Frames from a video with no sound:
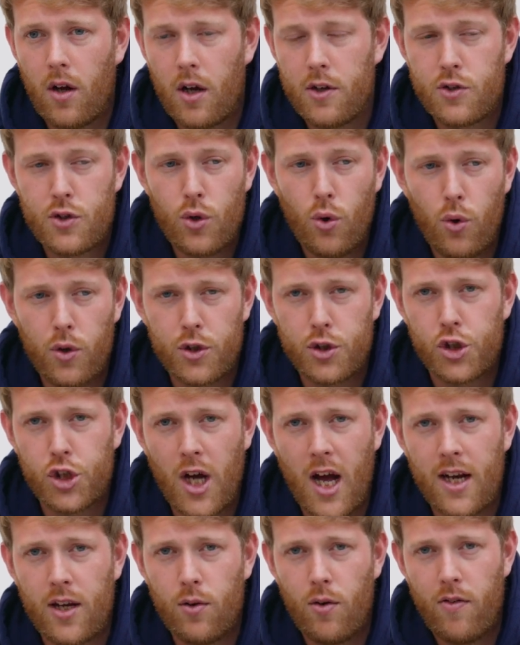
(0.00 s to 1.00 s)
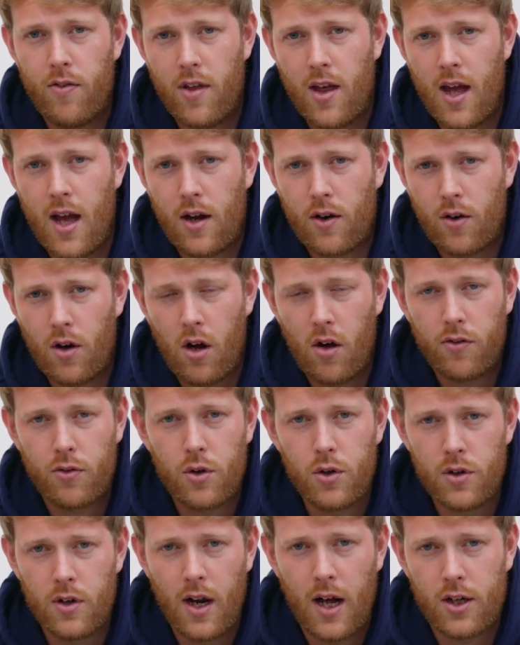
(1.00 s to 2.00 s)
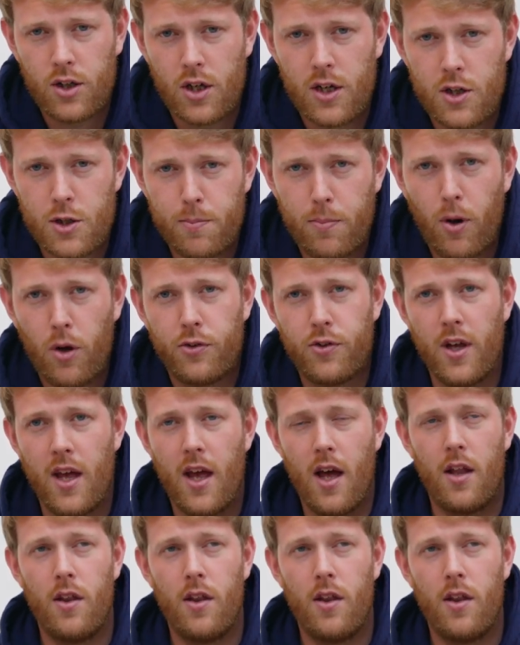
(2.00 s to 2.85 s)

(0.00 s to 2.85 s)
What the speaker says: I saw the shadow of the aircraft, couldn't actually spot it,